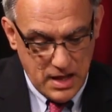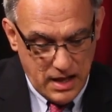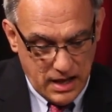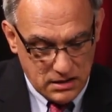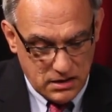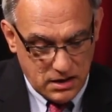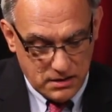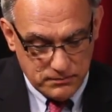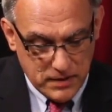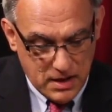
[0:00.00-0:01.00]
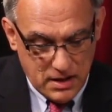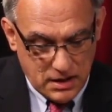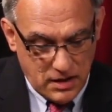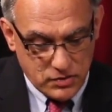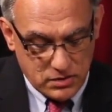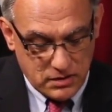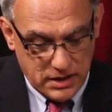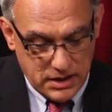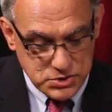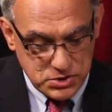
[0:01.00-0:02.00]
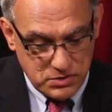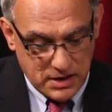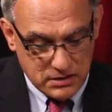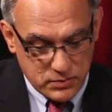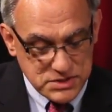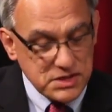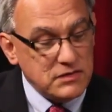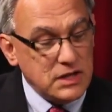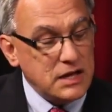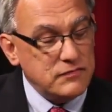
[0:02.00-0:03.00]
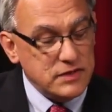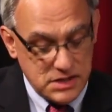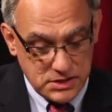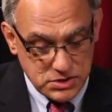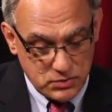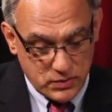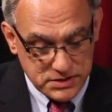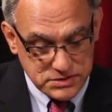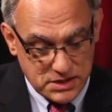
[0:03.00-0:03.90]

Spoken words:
And another issue that received a lot of attention was